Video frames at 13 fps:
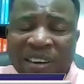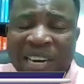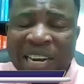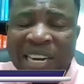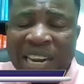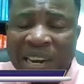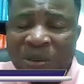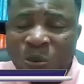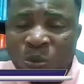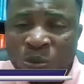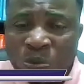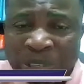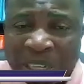rather than
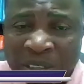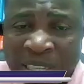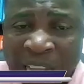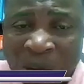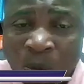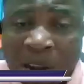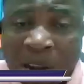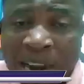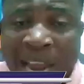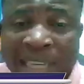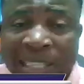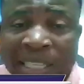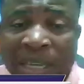subsidize one
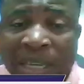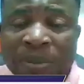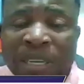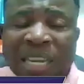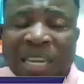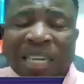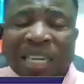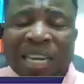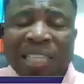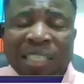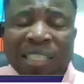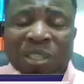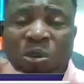item
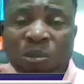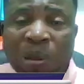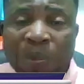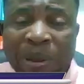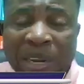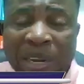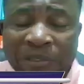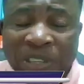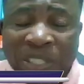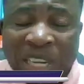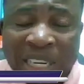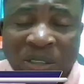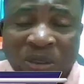that seems to be
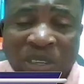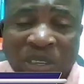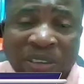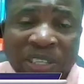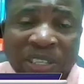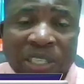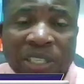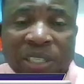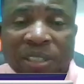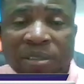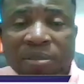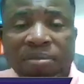beneficiary to the rich.